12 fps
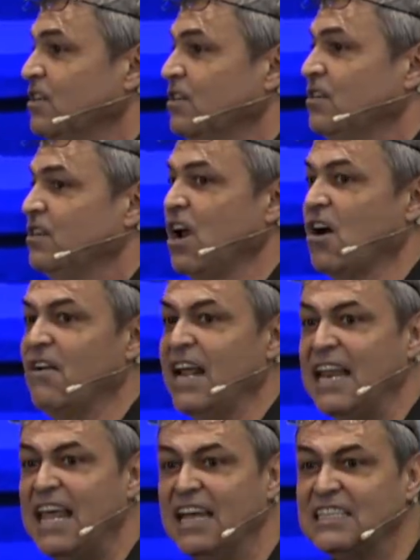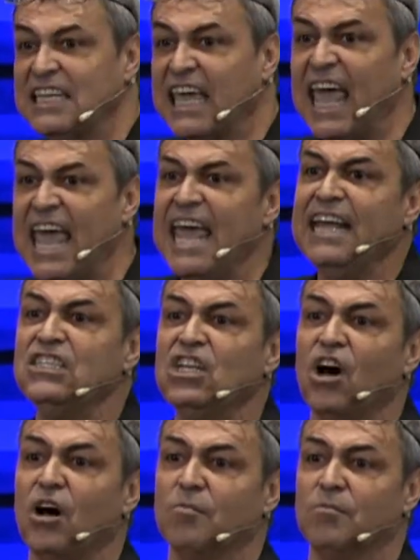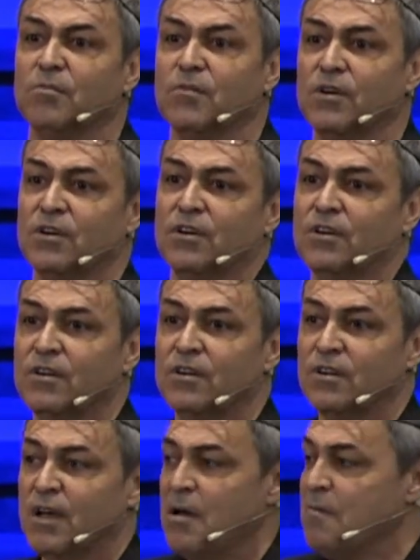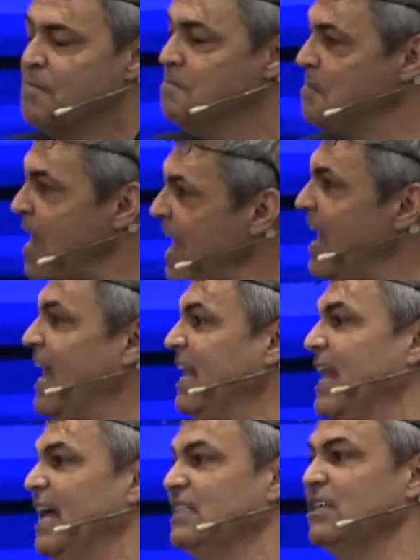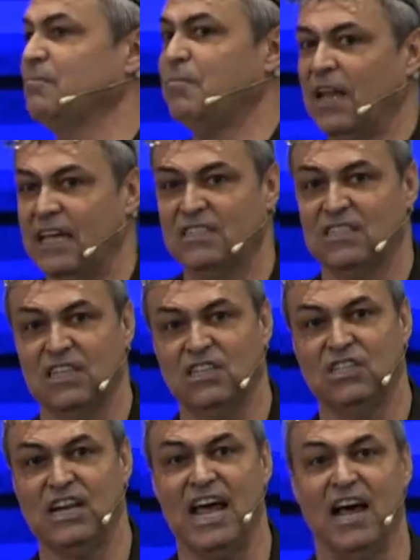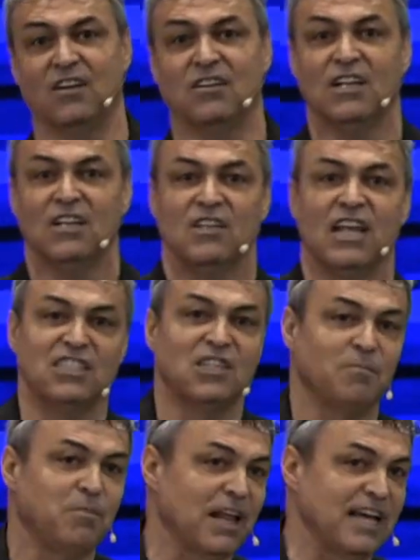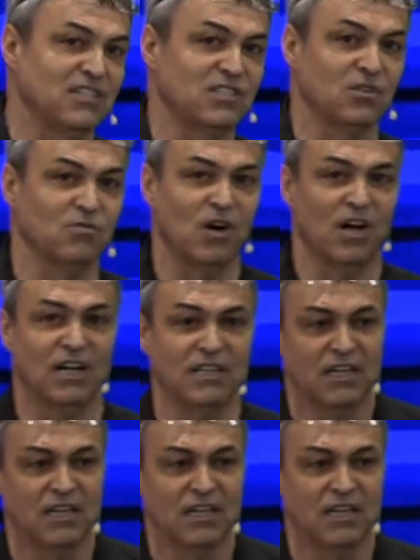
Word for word: You're in His kingdom. Man, that's a place to shout. That's a place to run.